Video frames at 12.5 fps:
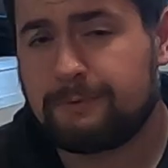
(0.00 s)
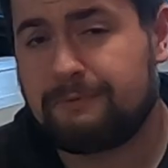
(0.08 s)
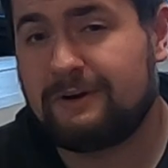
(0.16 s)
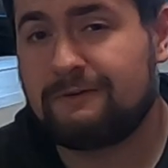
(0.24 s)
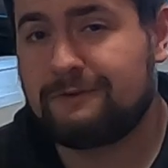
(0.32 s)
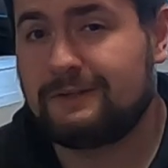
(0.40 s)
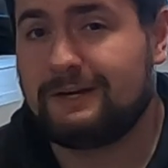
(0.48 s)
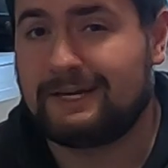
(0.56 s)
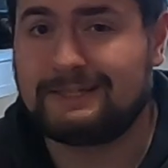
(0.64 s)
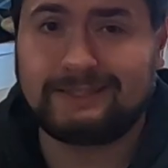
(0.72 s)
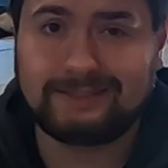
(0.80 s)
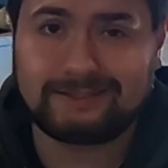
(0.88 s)
to prepare for the
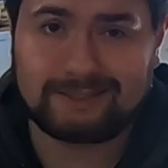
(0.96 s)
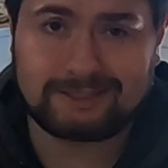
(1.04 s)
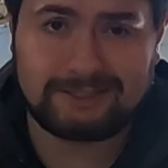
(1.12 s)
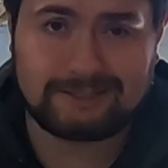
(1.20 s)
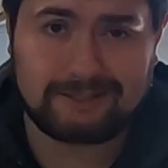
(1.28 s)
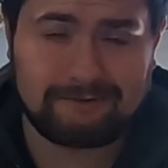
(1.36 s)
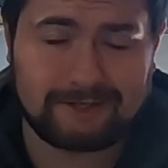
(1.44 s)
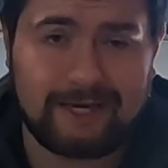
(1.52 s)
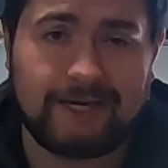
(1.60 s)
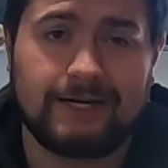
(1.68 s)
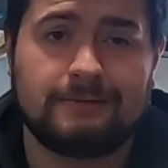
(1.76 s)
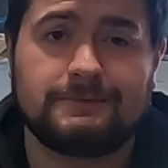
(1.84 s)
1967
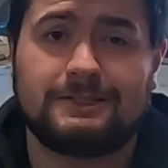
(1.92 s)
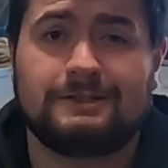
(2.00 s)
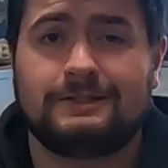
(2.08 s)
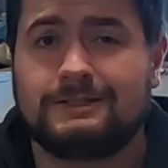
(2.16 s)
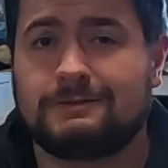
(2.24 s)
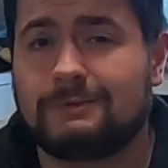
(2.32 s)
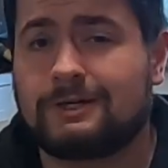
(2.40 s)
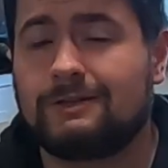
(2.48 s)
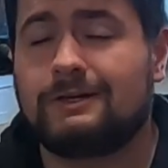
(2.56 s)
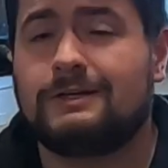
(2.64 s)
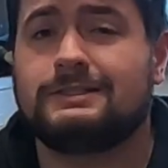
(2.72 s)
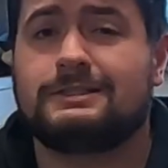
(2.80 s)
Can-Am series,
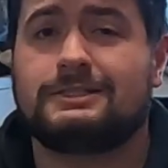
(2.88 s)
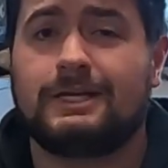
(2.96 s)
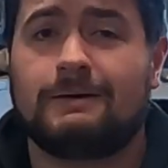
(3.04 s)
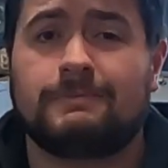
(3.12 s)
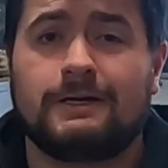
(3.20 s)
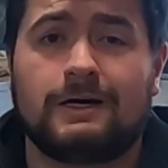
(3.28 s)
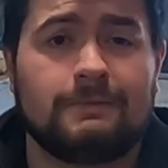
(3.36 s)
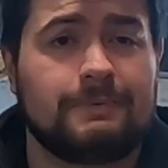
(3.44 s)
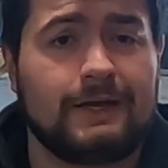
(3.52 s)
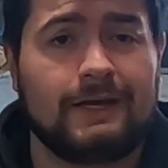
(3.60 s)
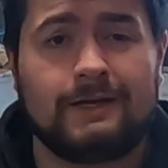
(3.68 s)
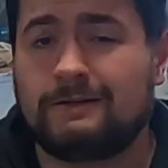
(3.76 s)
McLaren stepped
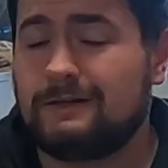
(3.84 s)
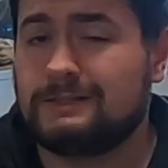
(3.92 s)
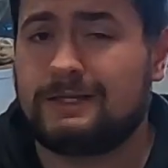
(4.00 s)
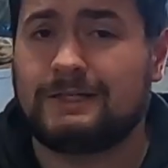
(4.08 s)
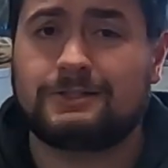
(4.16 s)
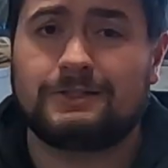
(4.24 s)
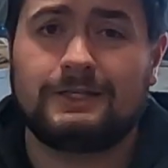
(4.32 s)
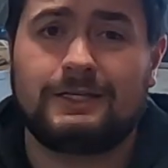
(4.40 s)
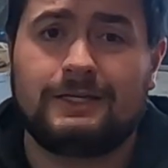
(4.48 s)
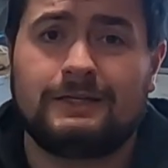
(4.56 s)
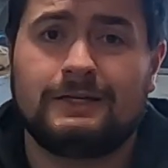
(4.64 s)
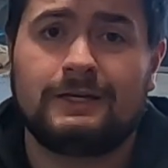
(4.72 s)
up and
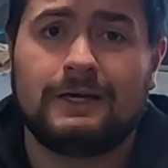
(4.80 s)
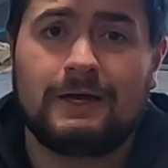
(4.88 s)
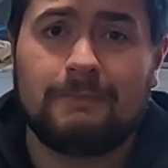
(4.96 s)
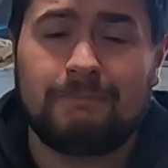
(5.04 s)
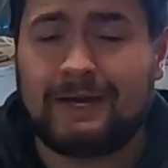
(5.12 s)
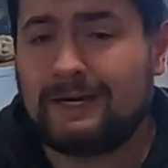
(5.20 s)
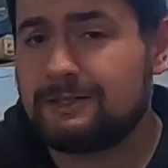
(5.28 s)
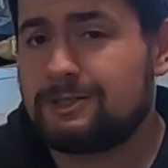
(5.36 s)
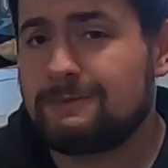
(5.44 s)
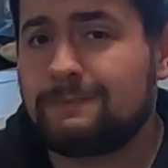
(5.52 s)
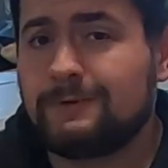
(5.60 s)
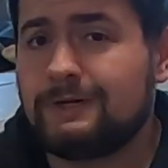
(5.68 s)
essentially
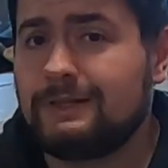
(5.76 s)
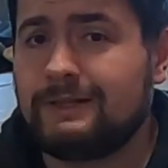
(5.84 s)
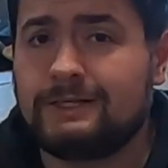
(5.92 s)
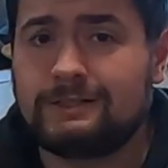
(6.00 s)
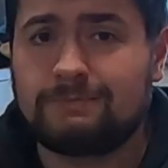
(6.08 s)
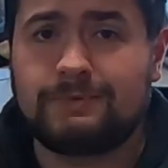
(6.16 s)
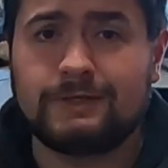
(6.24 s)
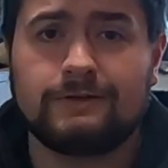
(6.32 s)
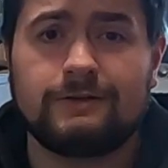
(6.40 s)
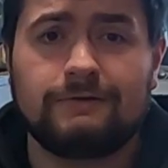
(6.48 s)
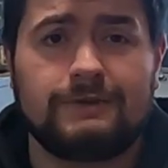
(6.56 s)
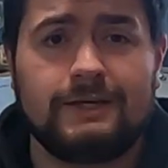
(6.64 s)
managed to put this
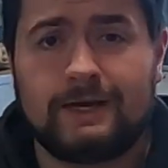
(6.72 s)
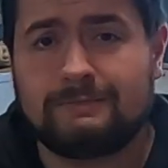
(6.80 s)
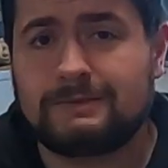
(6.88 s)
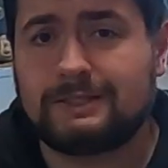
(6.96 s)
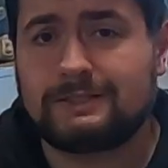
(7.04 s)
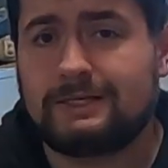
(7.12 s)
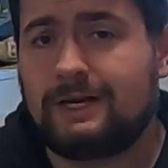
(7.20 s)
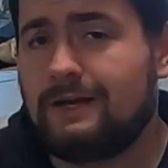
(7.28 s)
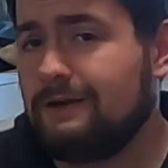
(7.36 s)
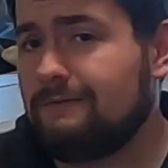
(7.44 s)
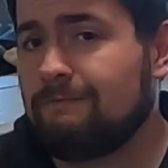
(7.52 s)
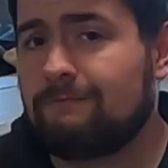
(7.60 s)
build of the
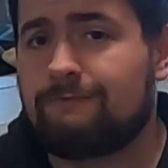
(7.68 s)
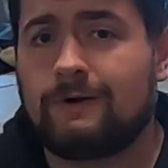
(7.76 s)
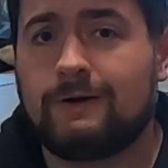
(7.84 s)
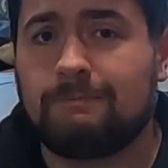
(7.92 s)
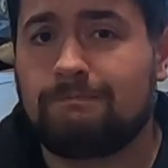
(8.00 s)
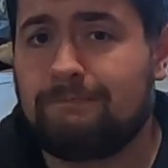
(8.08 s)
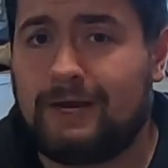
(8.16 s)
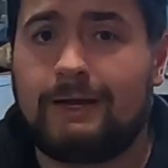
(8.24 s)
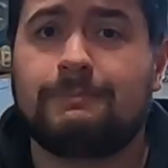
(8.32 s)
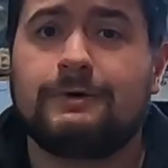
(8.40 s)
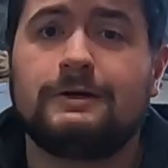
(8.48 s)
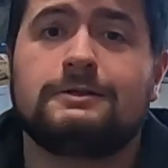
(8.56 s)
M6A from
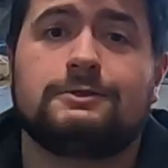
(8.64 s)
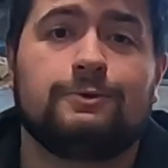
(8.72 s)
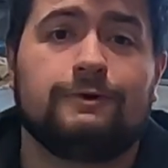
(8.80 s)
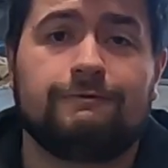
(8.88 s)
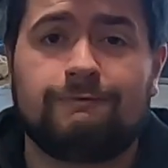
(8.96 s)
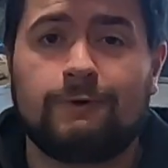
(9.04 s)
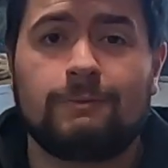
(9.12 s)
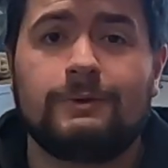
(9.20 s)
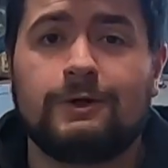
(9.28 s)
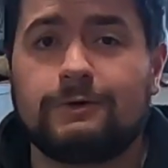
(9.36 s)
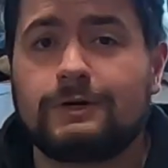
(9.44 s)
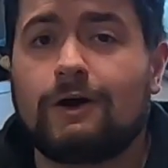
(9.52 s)
paper to a
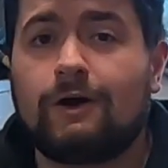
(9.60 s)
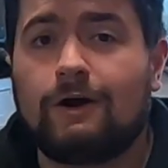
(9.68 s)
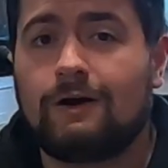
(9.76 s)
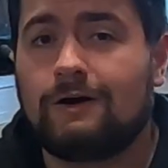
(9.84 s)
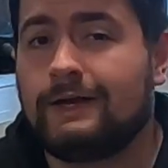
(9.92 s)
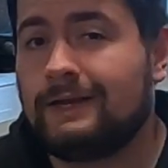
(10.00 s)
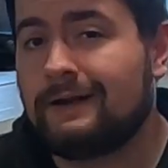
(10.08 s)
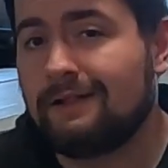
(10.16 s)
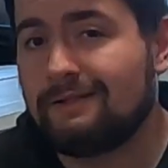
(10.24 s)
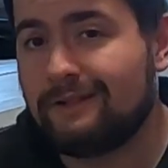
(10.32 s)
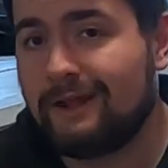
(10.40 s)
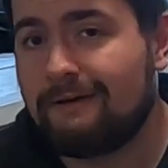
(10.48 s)
full-blown car in
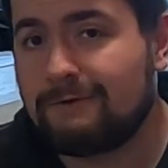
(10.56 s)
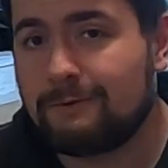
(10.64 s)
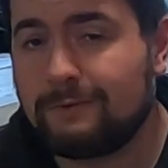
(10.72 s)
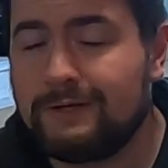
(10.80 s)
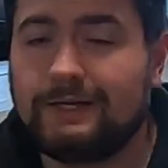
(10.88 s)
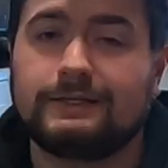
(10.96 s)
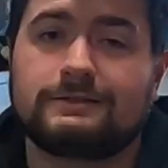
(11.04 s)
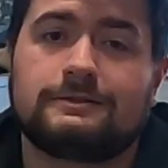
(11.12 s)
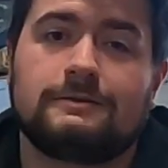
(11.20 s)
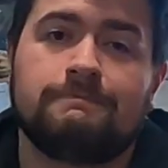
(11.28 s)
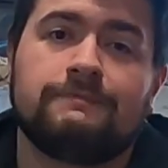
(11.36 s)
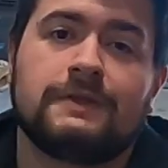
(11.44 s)
11 weeks.